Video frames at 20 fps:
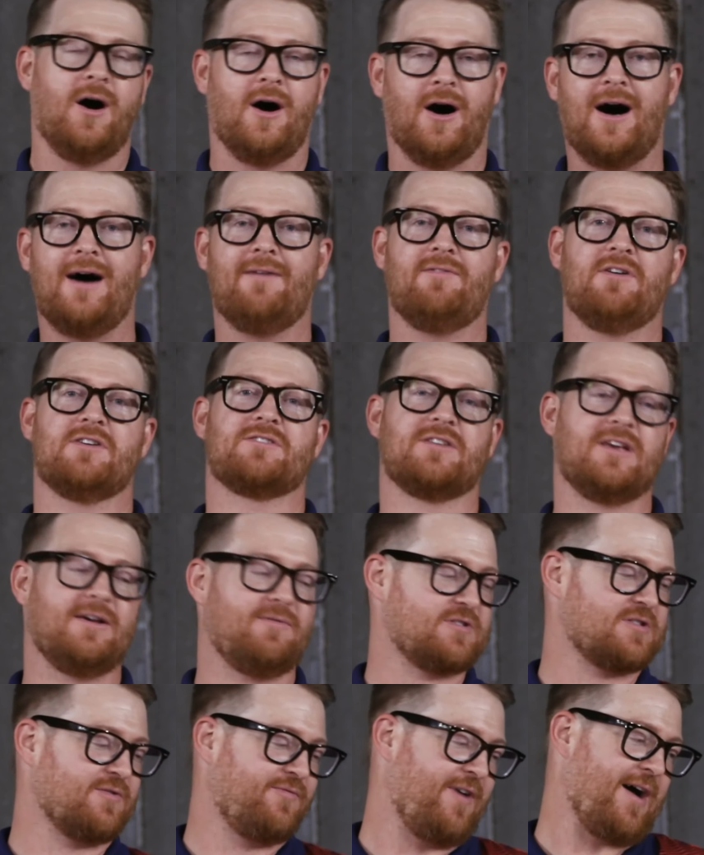Obviously,
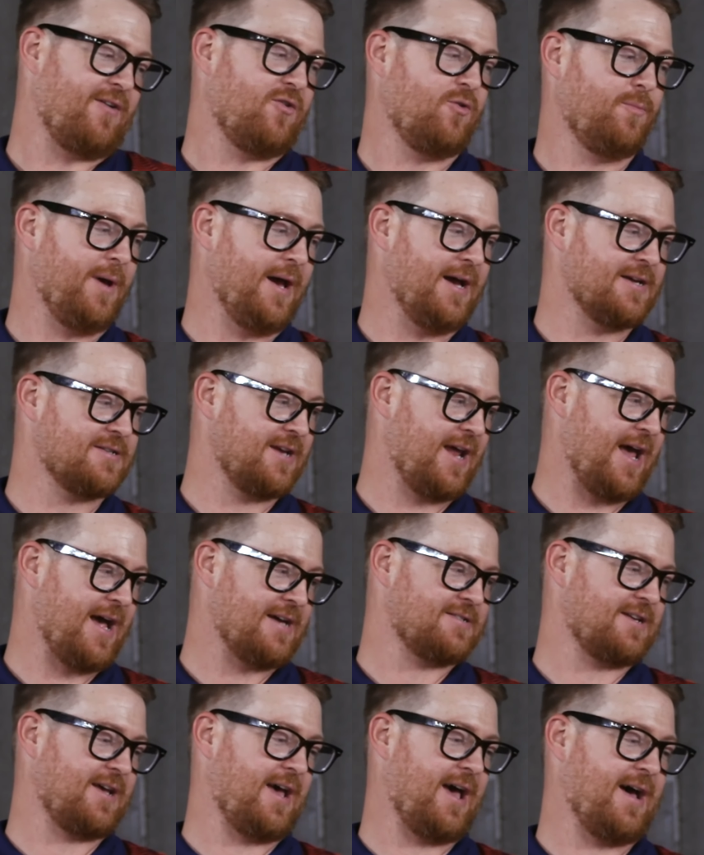if it's value-based, it
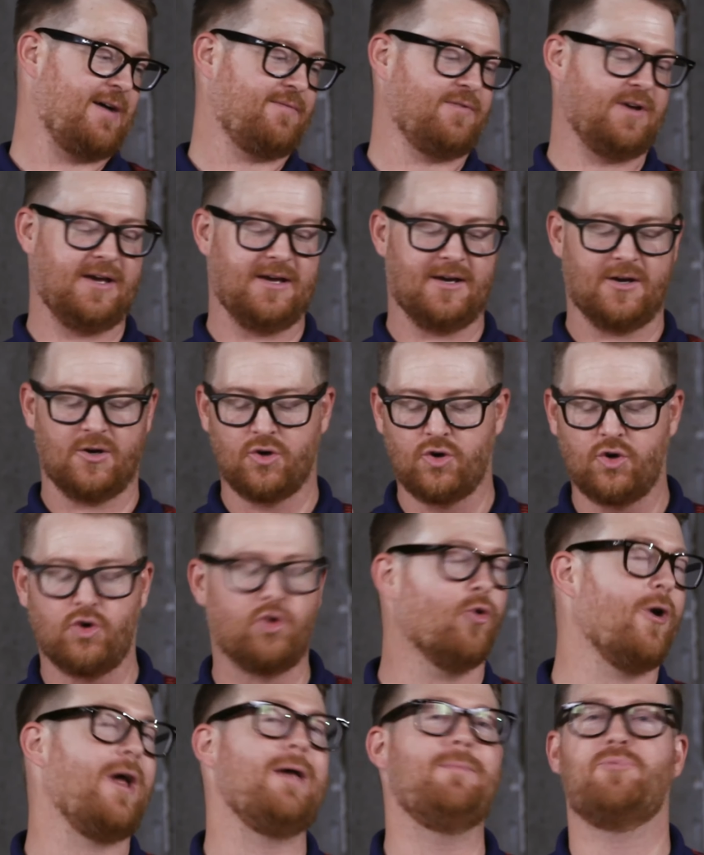has to have a
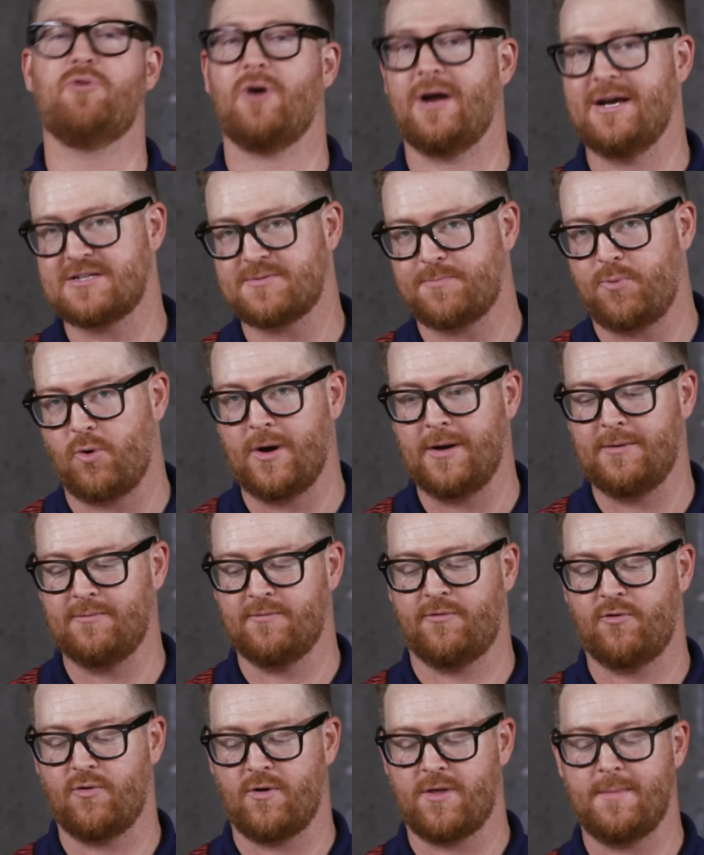great price
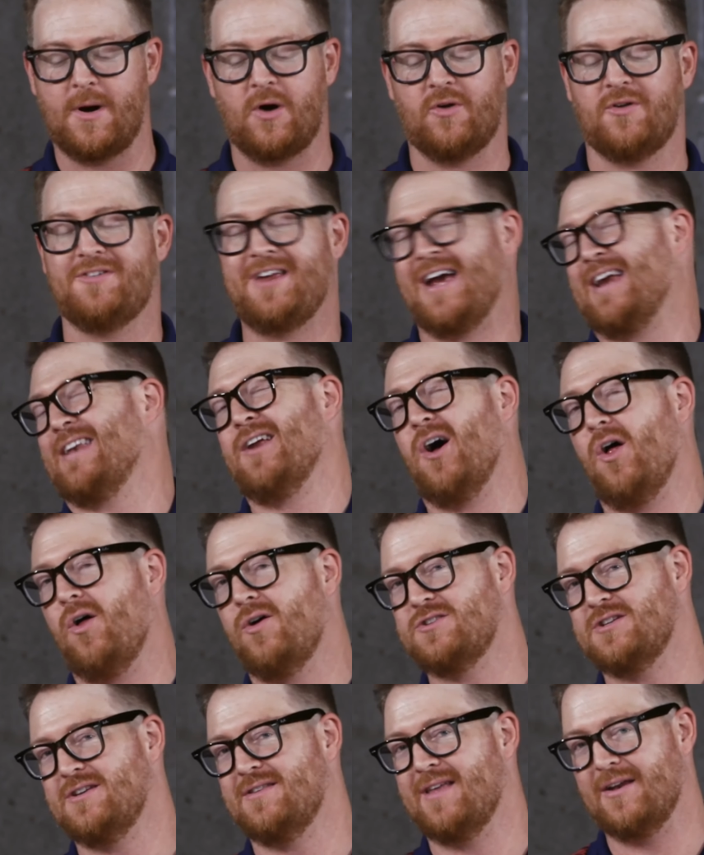point for the amount of
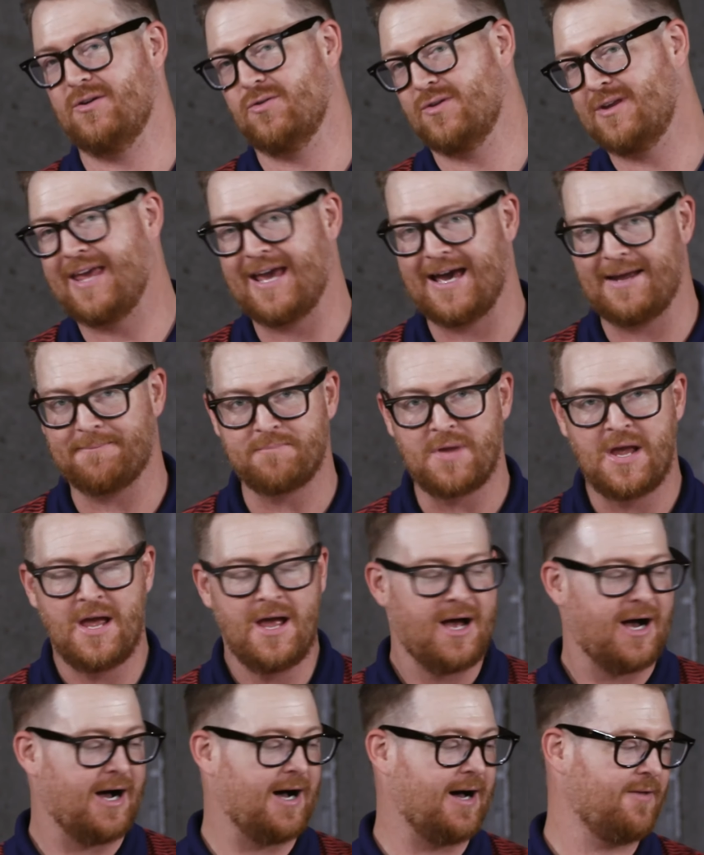technology that you get.
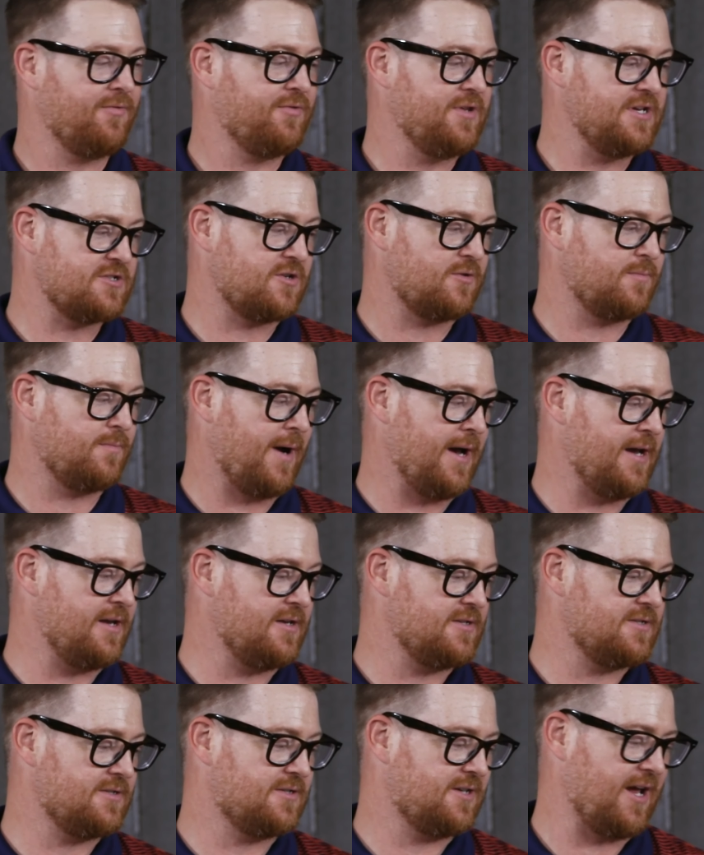Uh, these are my
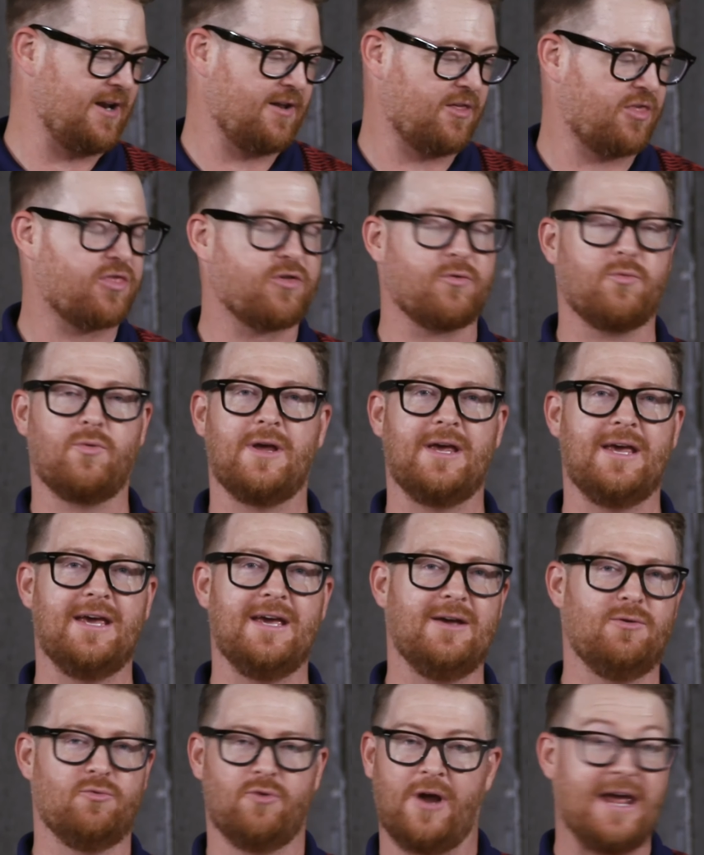kind of
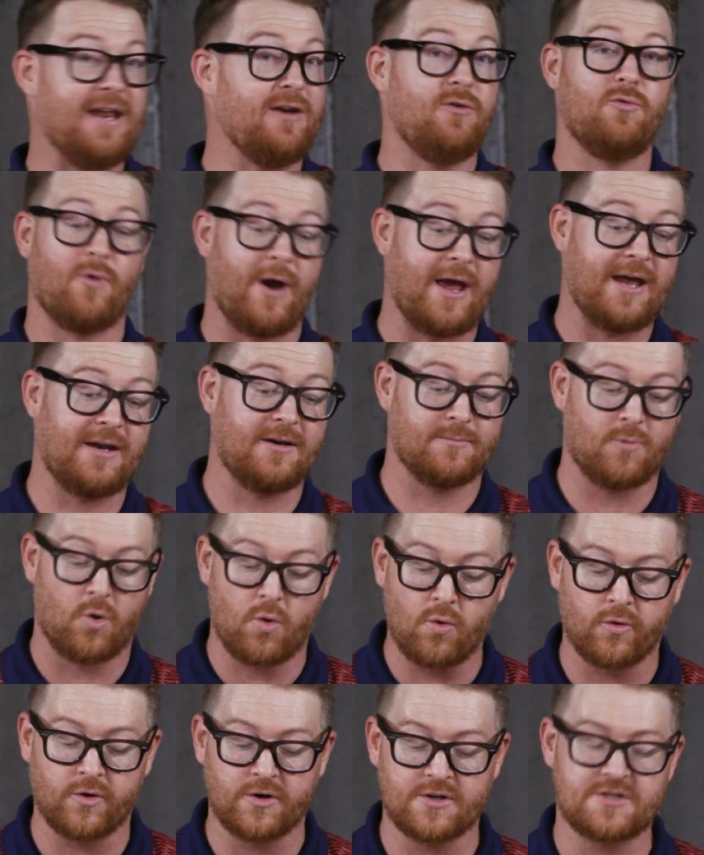three in random
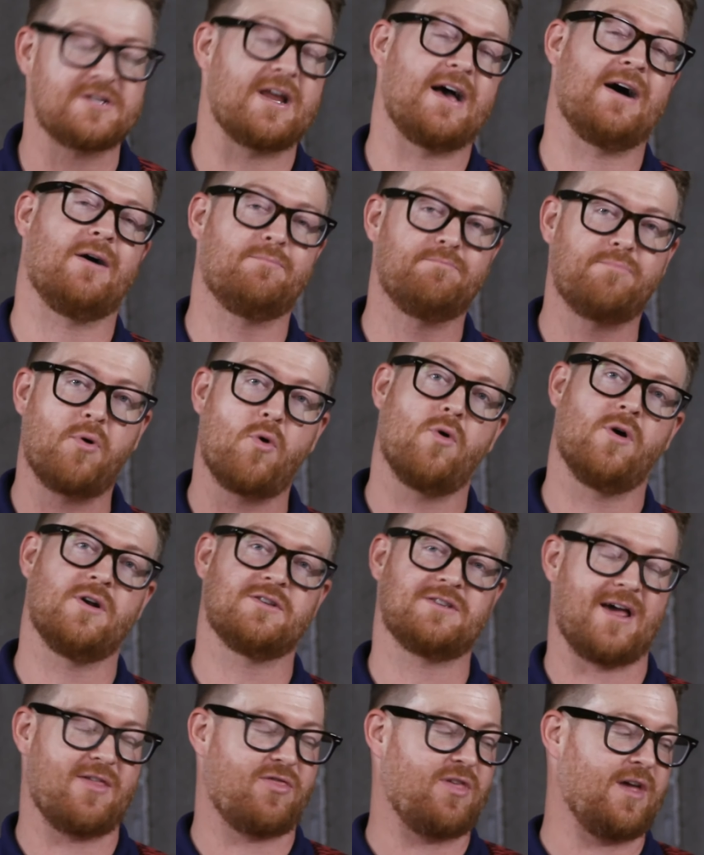order style
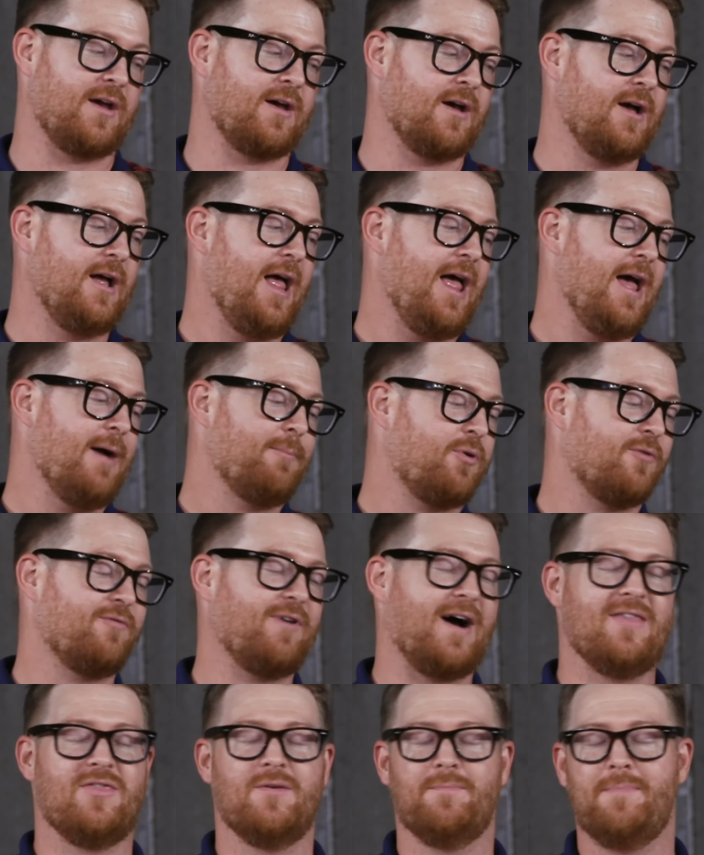boards that I think
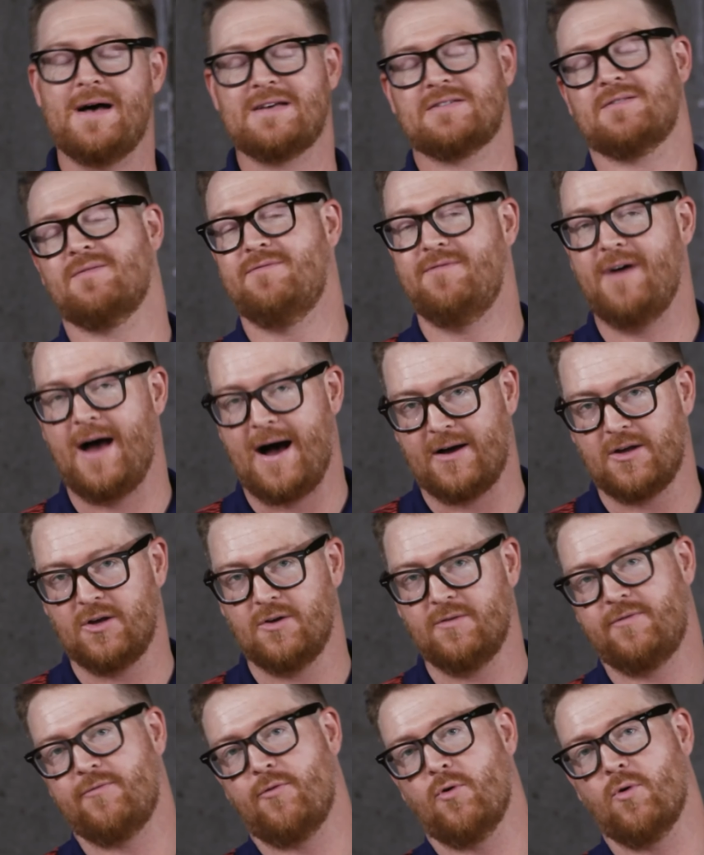provide the best
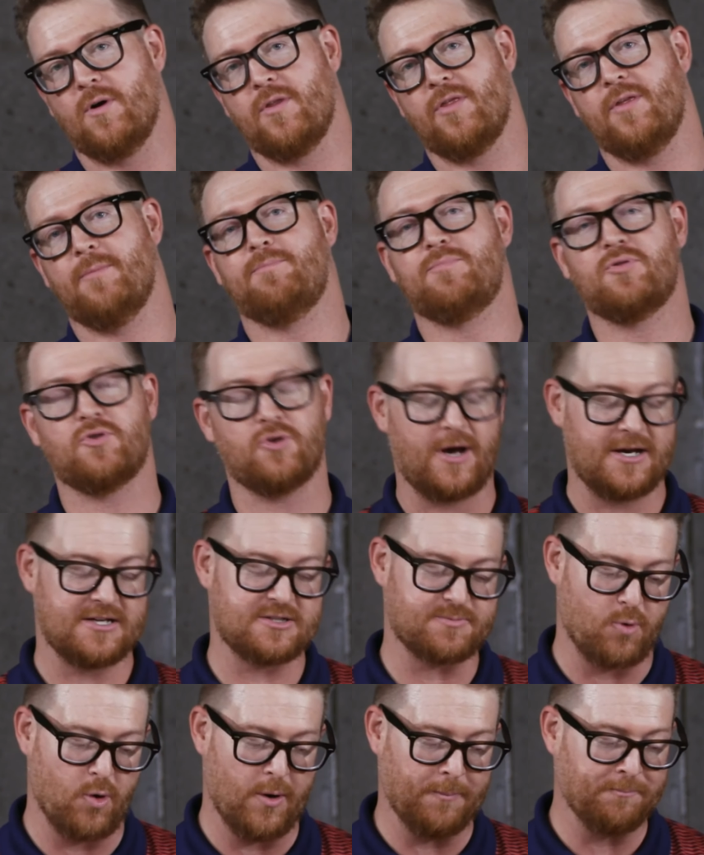value for the
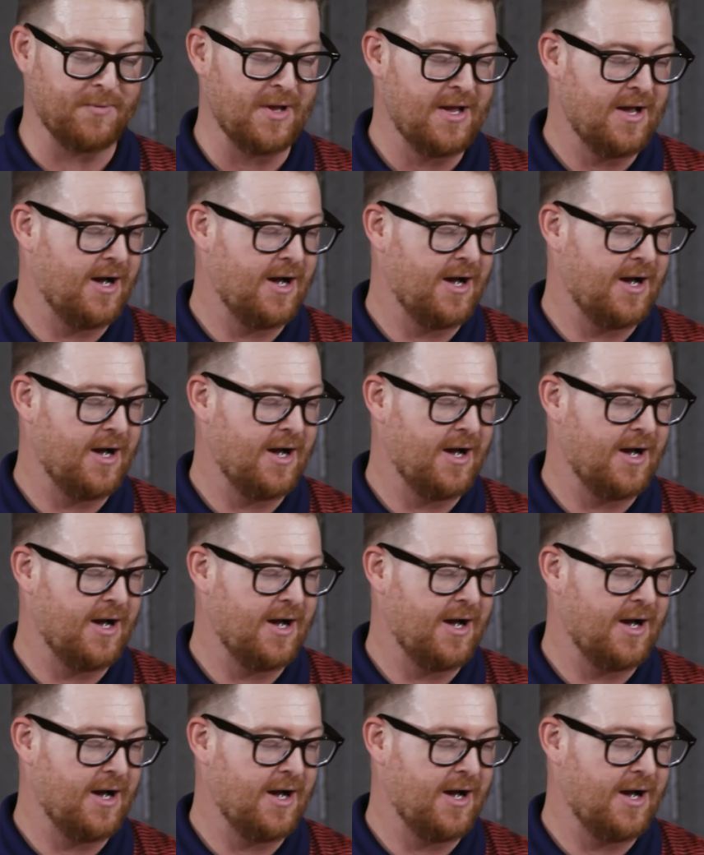price point.